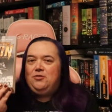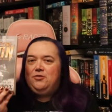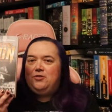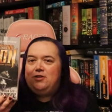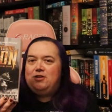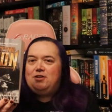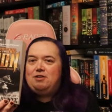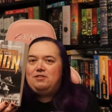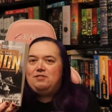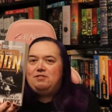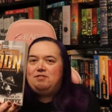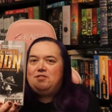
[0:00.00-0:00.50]

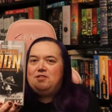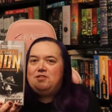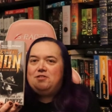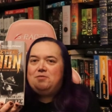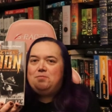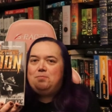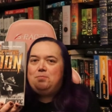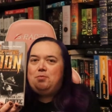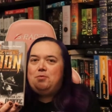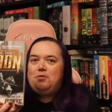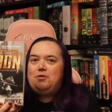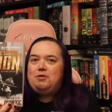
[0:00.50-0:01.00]
good as this
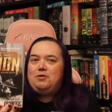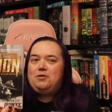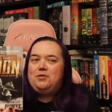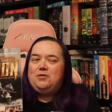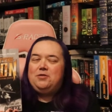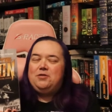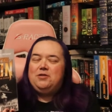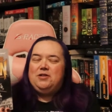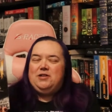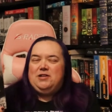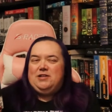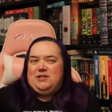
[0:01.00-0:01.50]
book
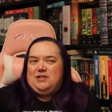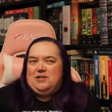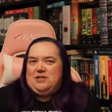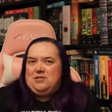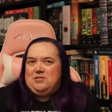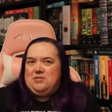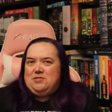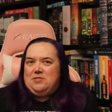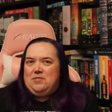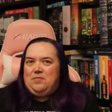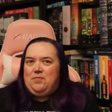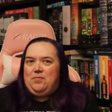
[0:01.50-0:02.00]

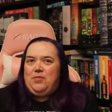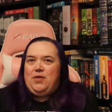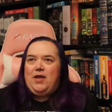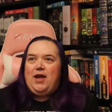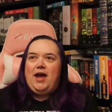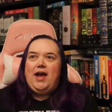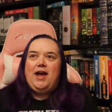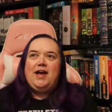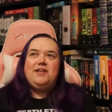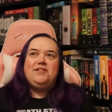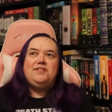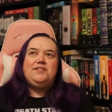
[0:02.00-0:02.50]

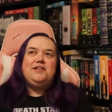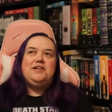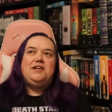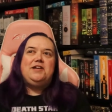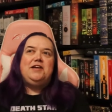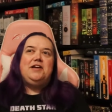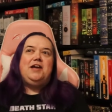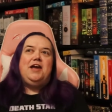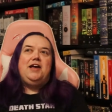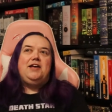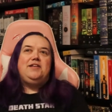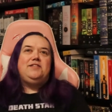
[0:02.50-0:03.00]
as
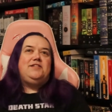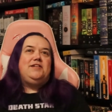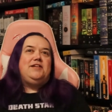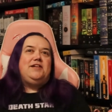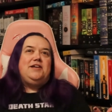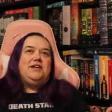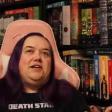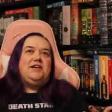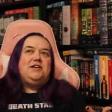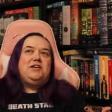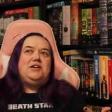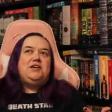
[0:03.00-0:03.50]

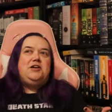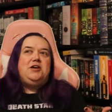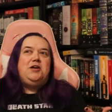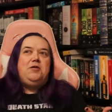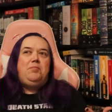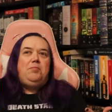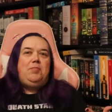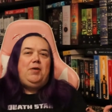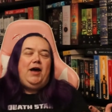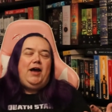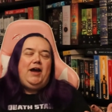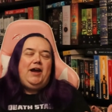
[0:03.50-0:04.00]
a
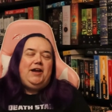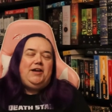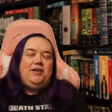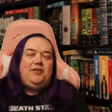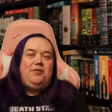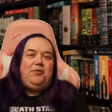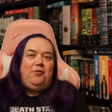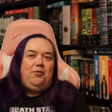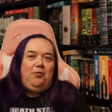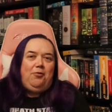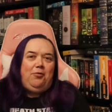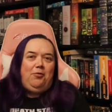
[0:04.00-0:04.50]
combined
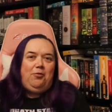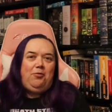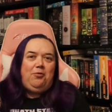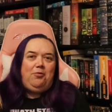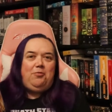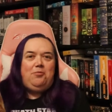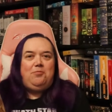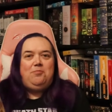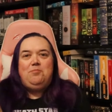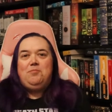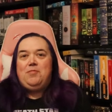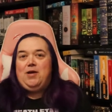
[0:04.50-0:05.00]

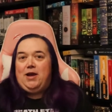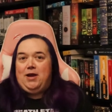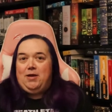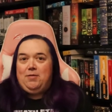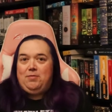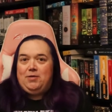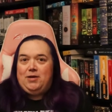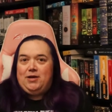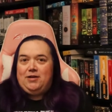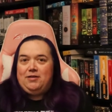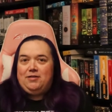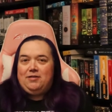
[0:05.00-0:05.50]
whole?
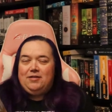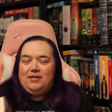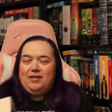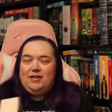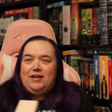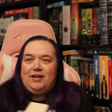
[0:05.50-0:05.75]
Maybe.